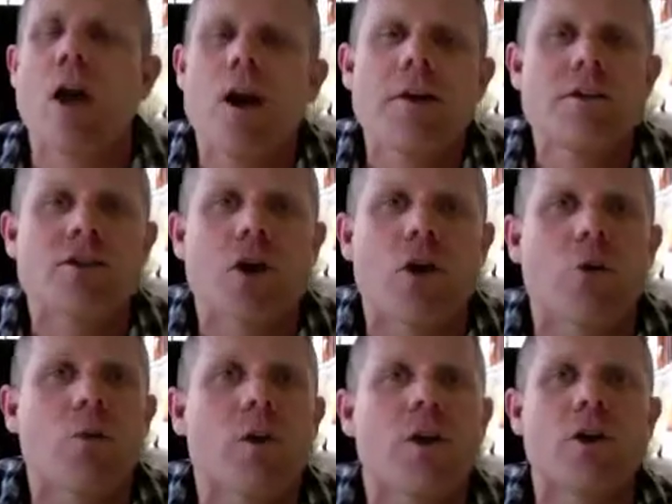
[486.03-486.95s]
on its
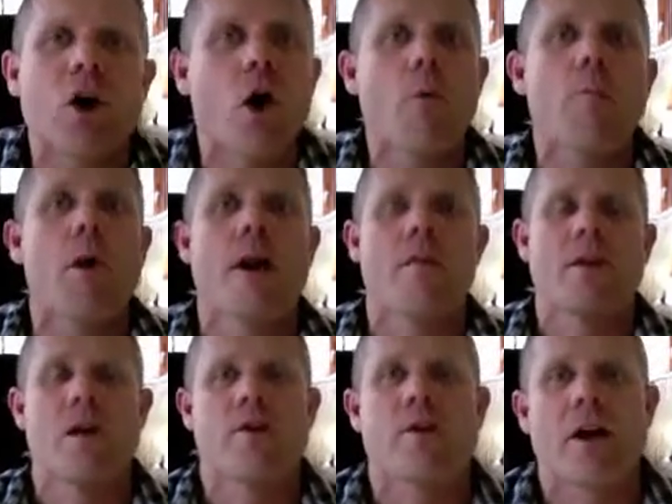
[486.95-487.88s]
own would go bomb
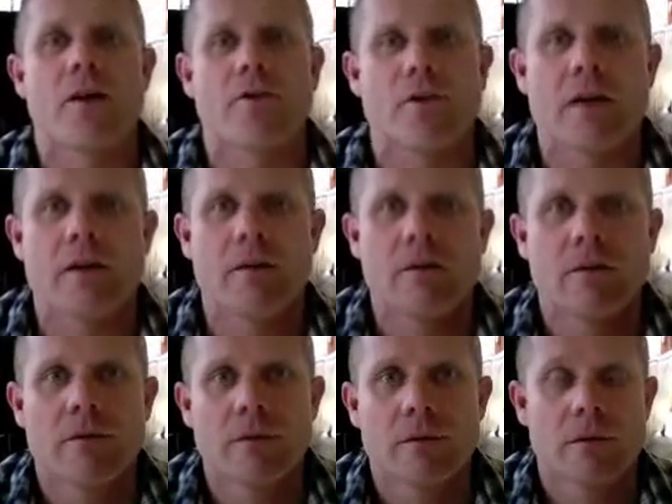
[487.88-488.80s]
another country,
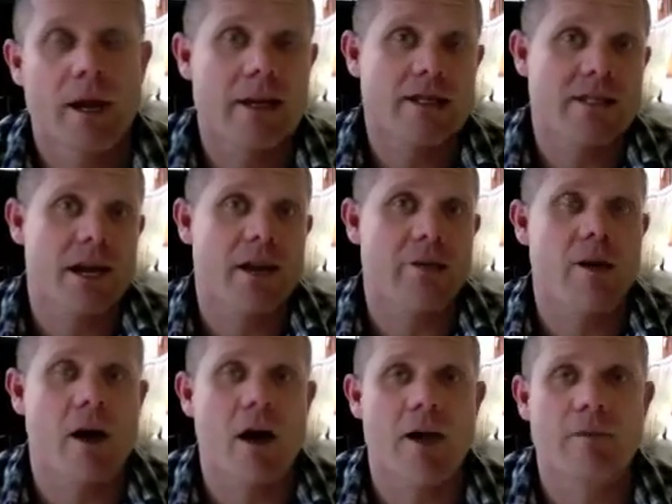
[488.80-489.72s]
like, say,
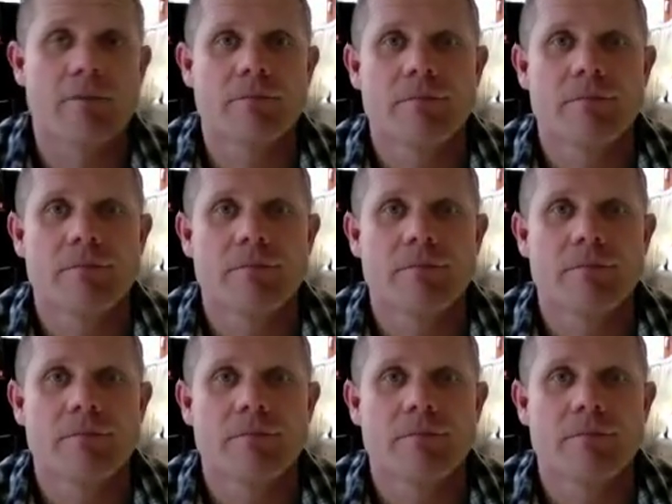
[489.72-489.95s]
Iran.